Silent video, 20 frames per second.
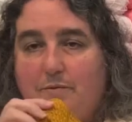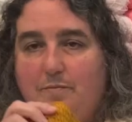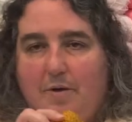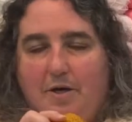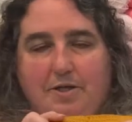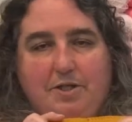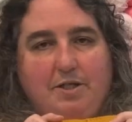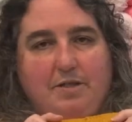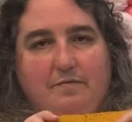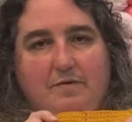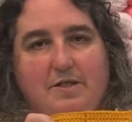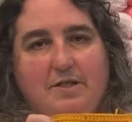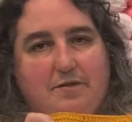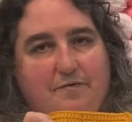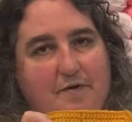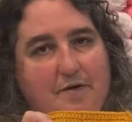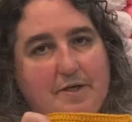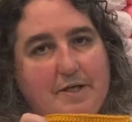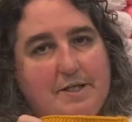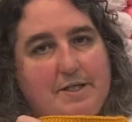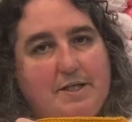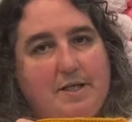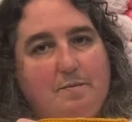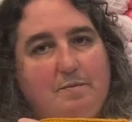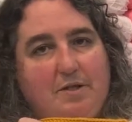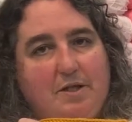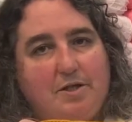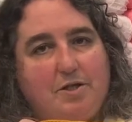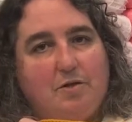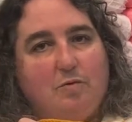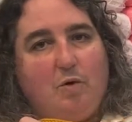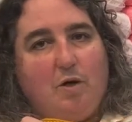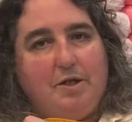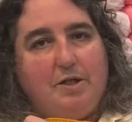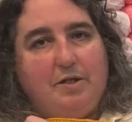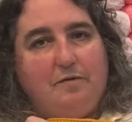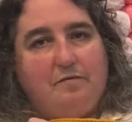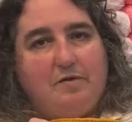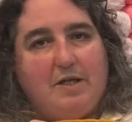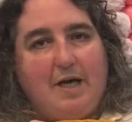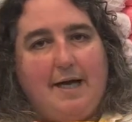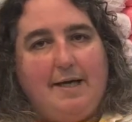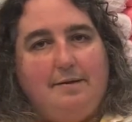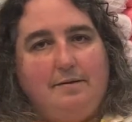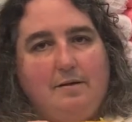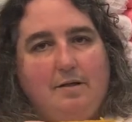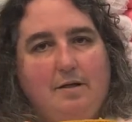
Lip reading: Most of it is very similar to what you've done.